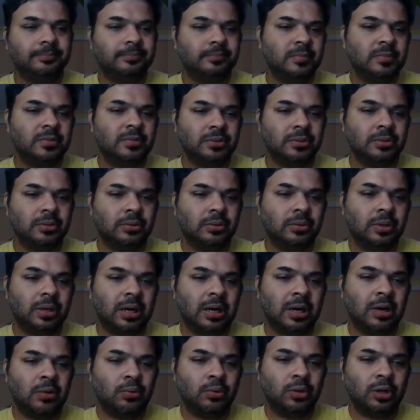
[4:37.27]
So
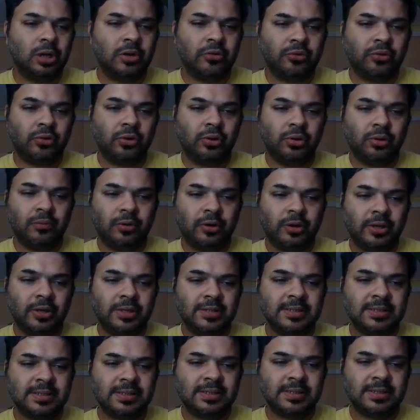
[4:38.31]
how to control your
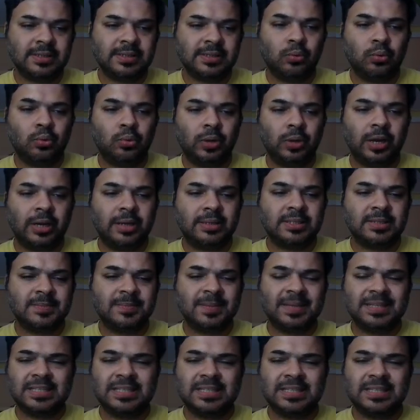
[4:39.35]
voice, how to get
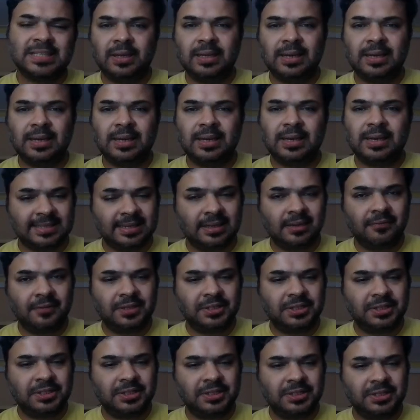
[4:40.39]
specific lexical
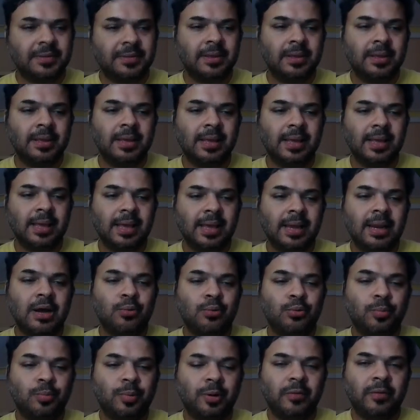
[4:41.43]
features, and how
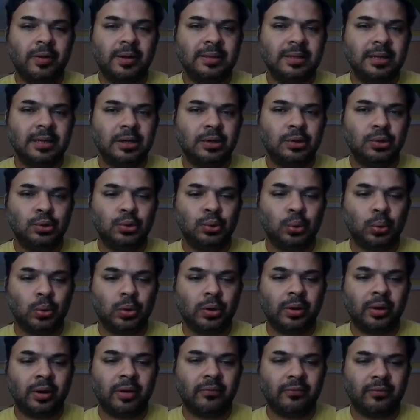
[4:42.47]
to prevent the tone
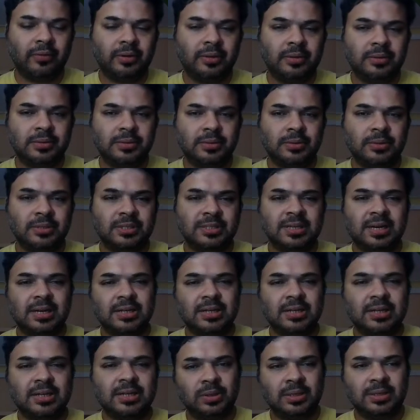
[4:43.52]
drift. So it
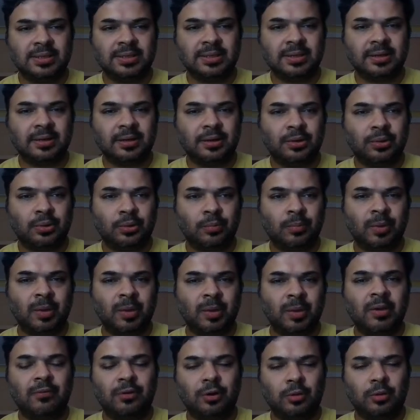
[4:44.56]
starts with a certain tone, maybe
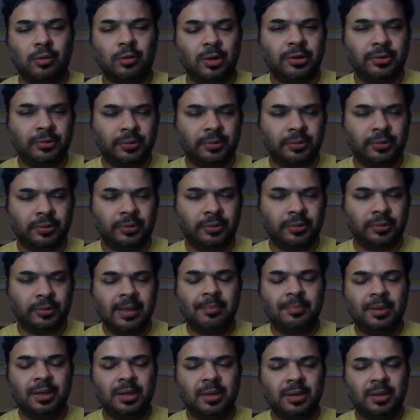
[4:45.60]
a formal tone,
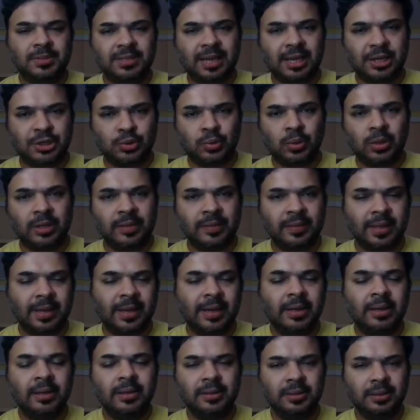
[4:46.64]
and becomes casual in the
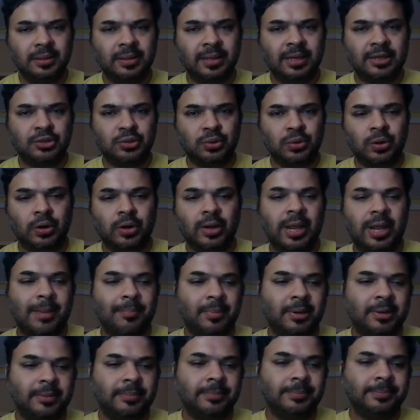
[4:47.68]
end. That should not happen.